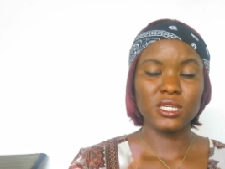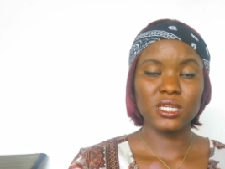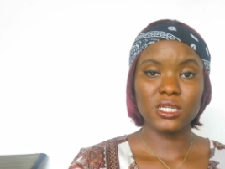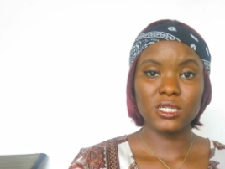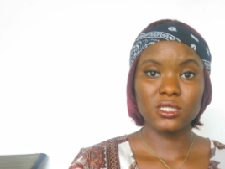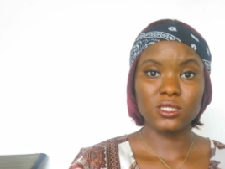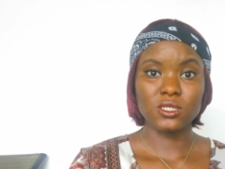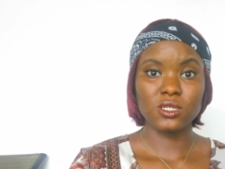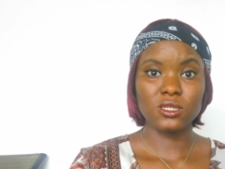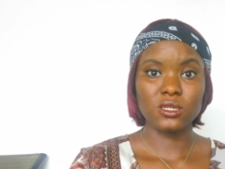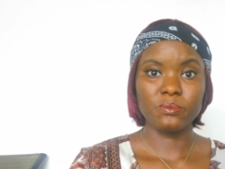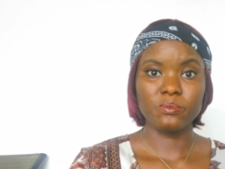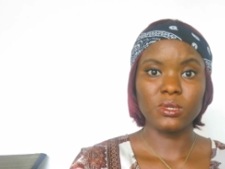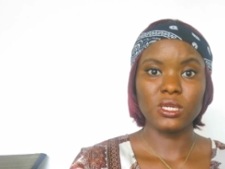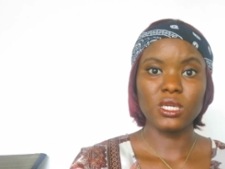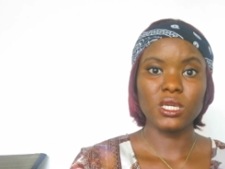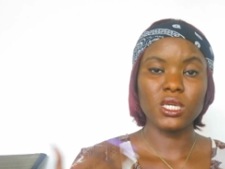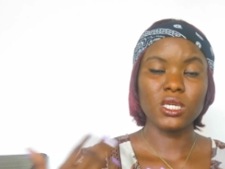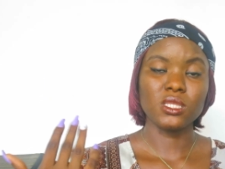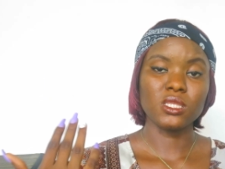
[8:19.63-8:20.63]
link is gonna
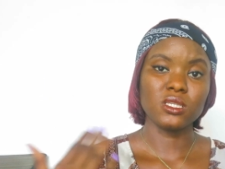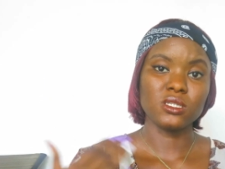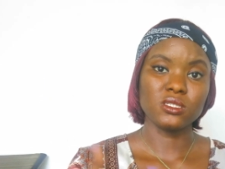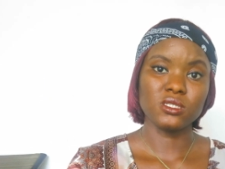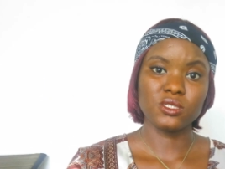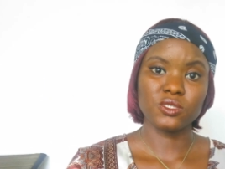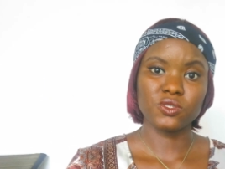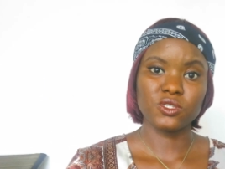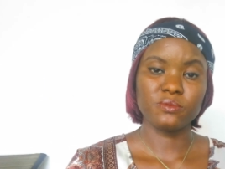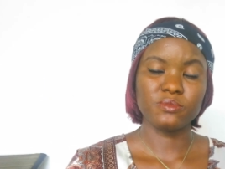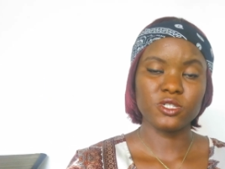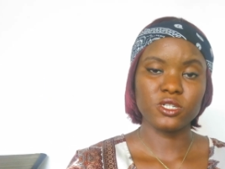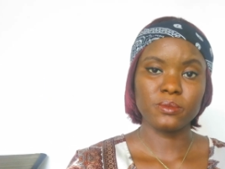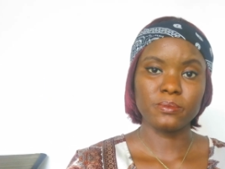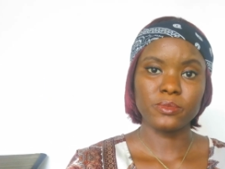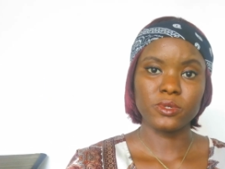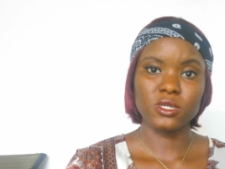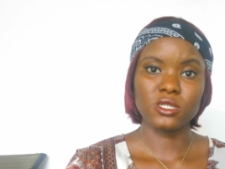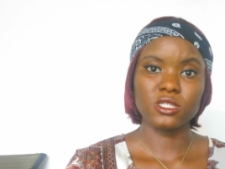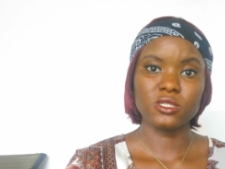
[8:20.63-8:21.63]
be in the
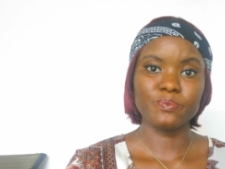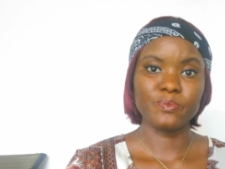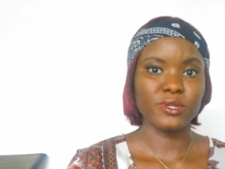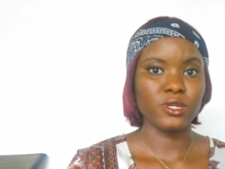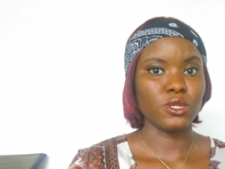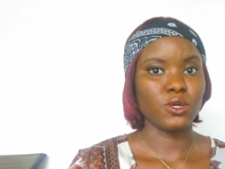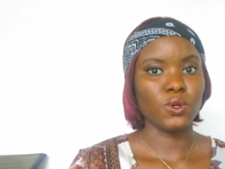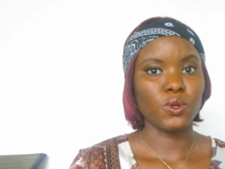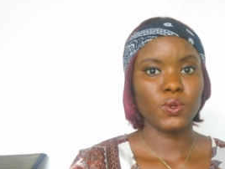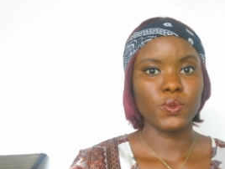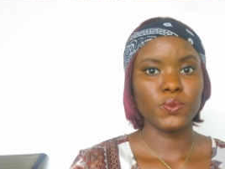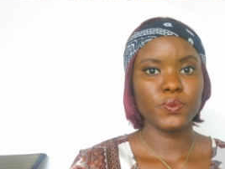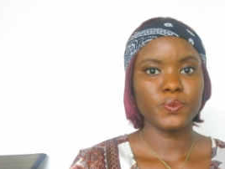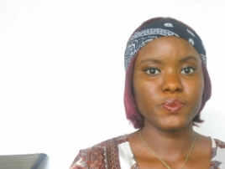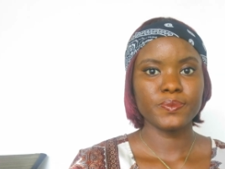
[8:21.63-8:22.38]
description box below